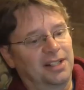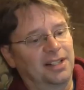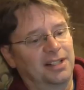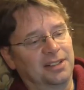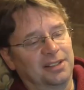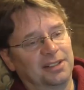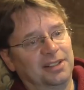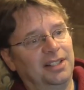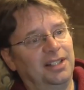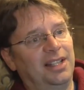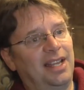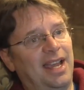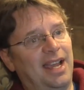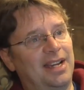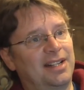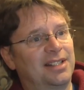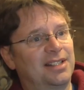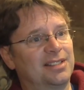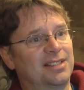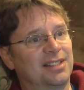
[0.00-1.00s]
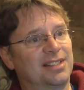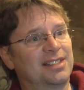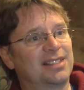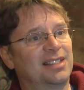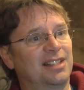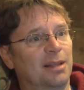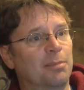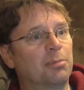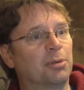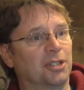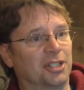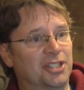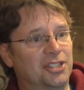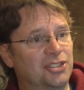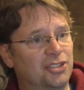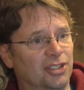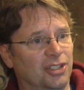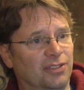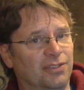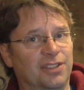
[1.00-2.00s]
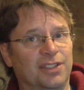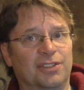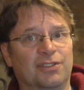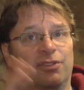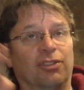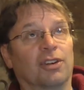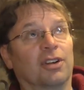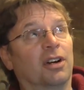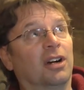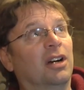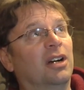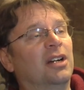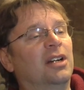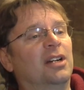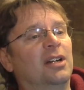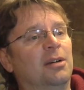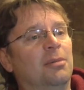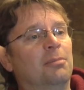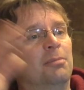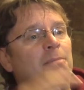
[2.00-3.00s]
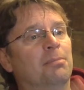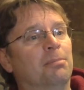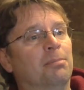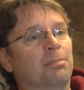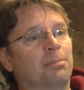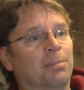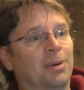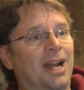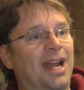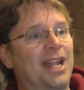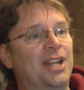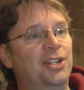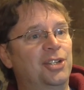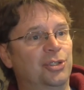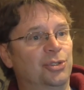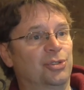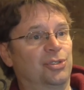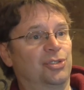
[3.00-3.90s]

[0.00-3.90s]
can really act as a slippery surface for a brand new